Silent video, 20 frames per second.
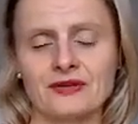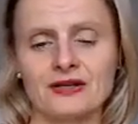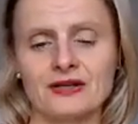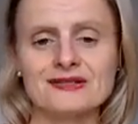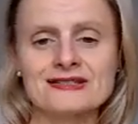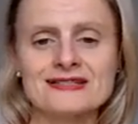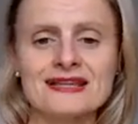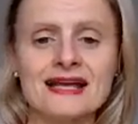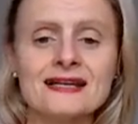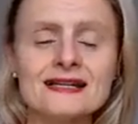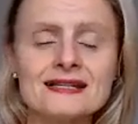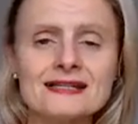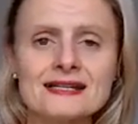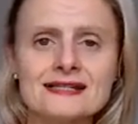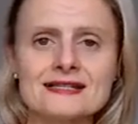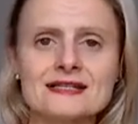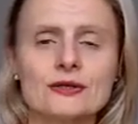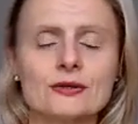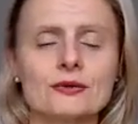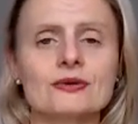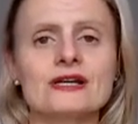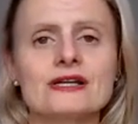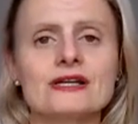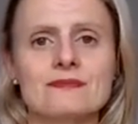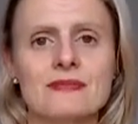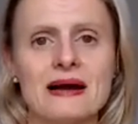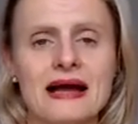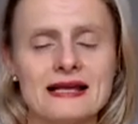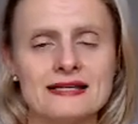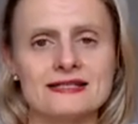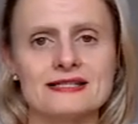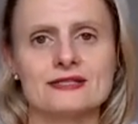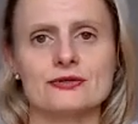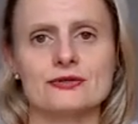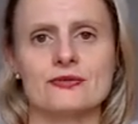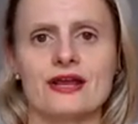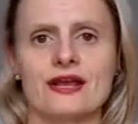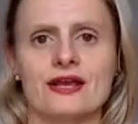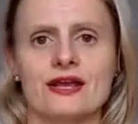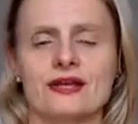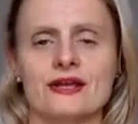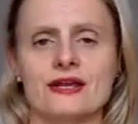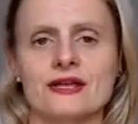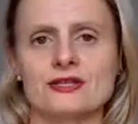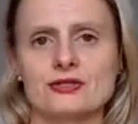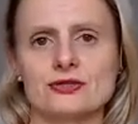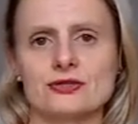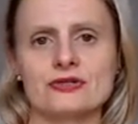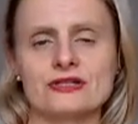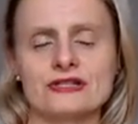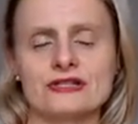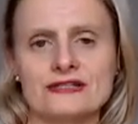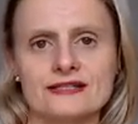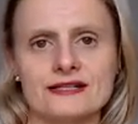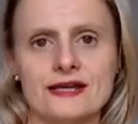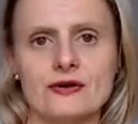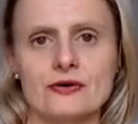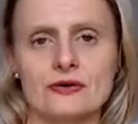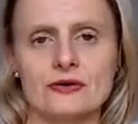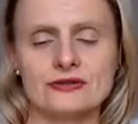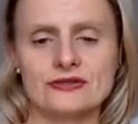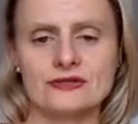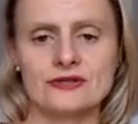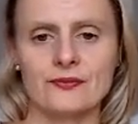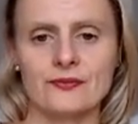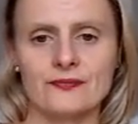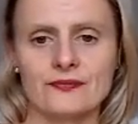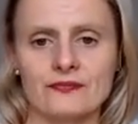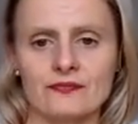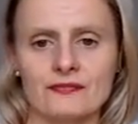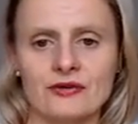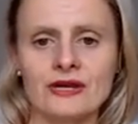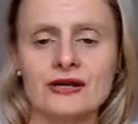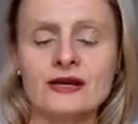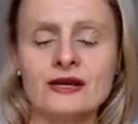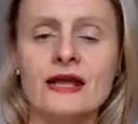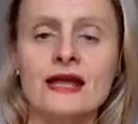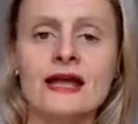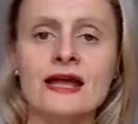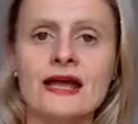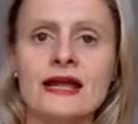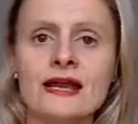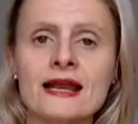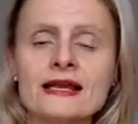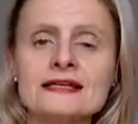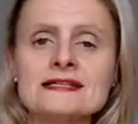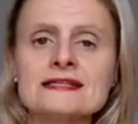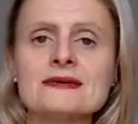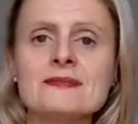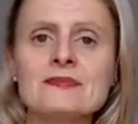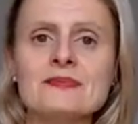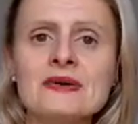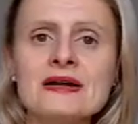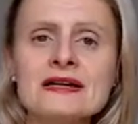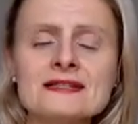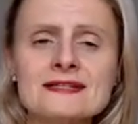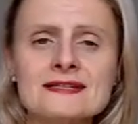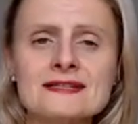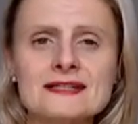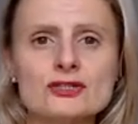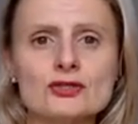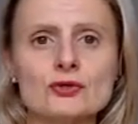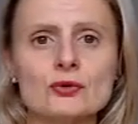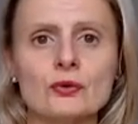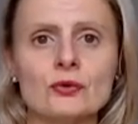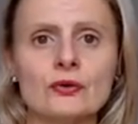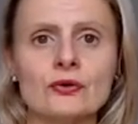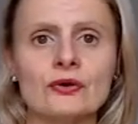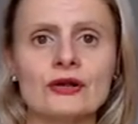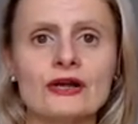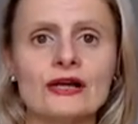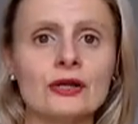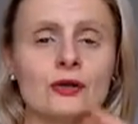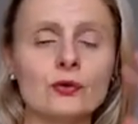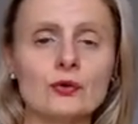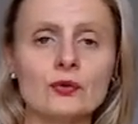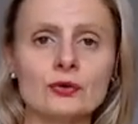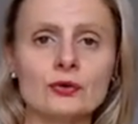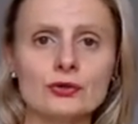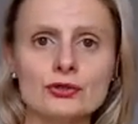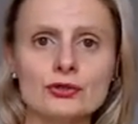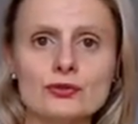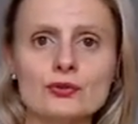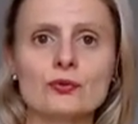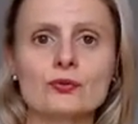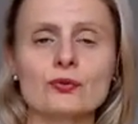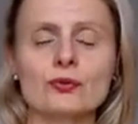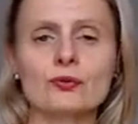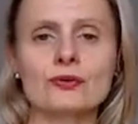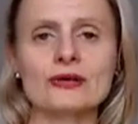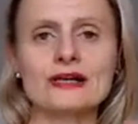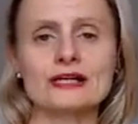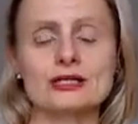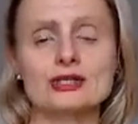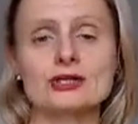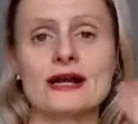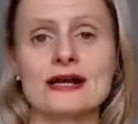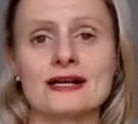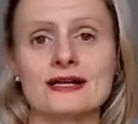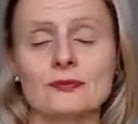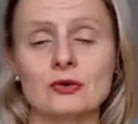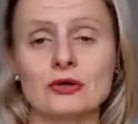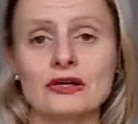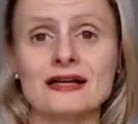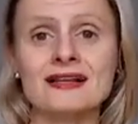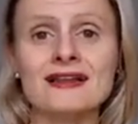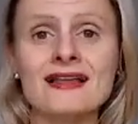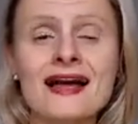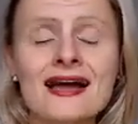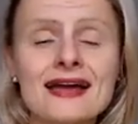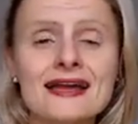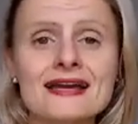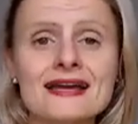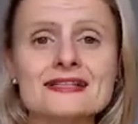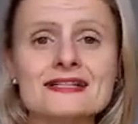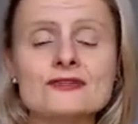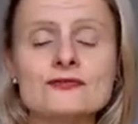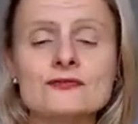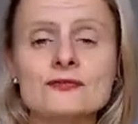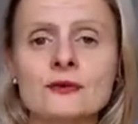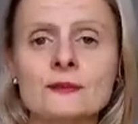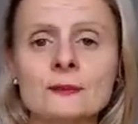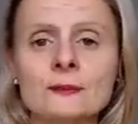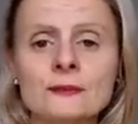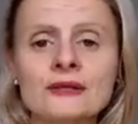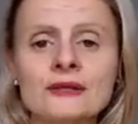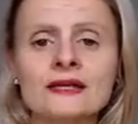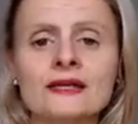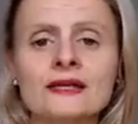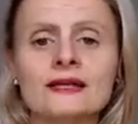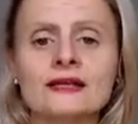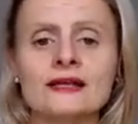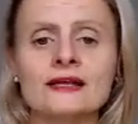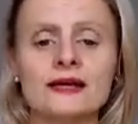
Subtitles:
Because that doesn't create mastery in certain skills, right? And as a business owner, in order to grow and attract more clients, for me,